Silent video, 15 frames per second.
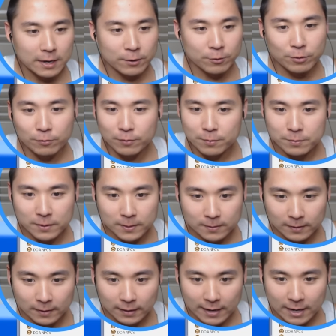I don't know if I'm being
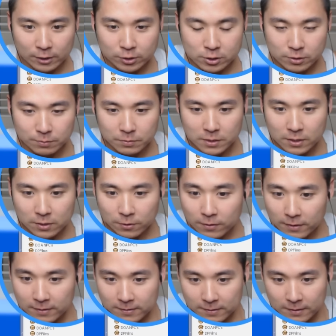like extra mean or
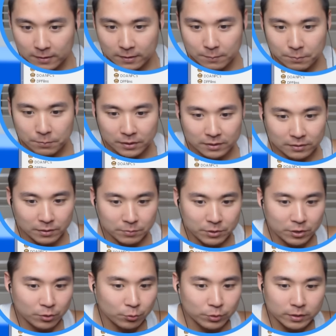anything, but let me
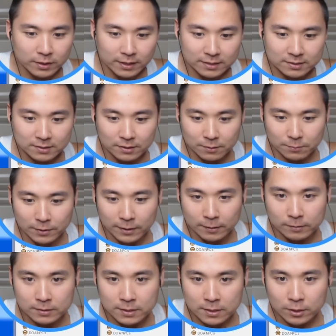know what you guys think
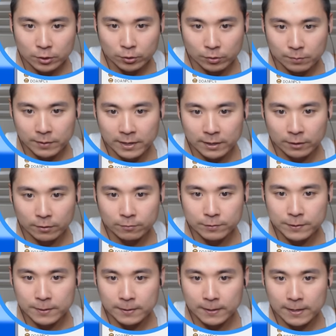about Girl Bonnie over
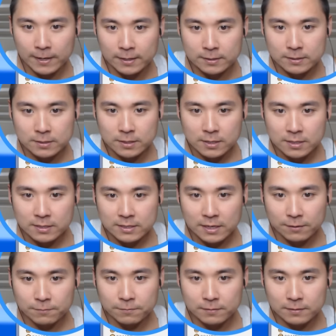here, guys.
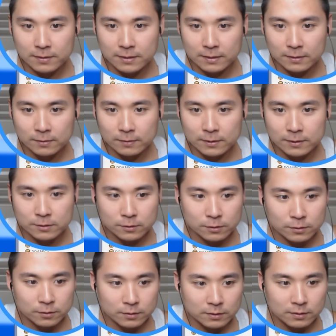Definitely a
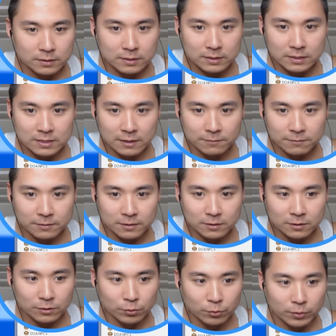little, definitely a
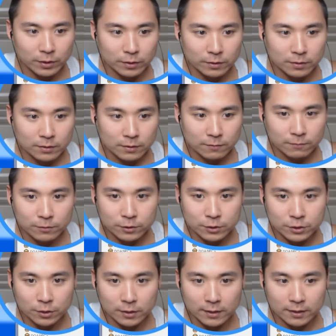little weird, for
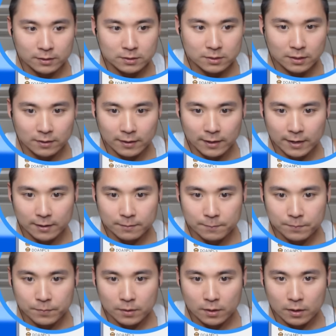sure. I could say that,
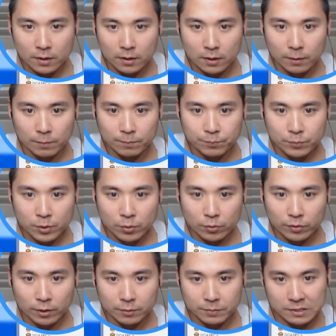um,
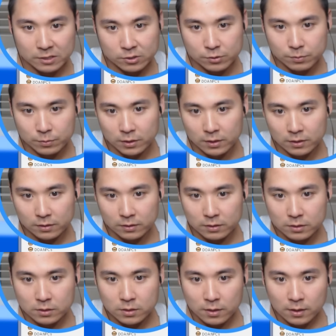without being too mean at
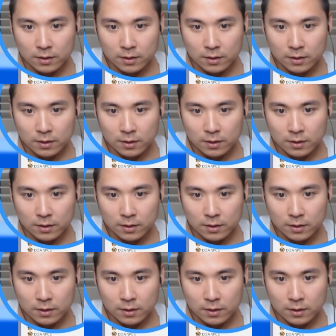least.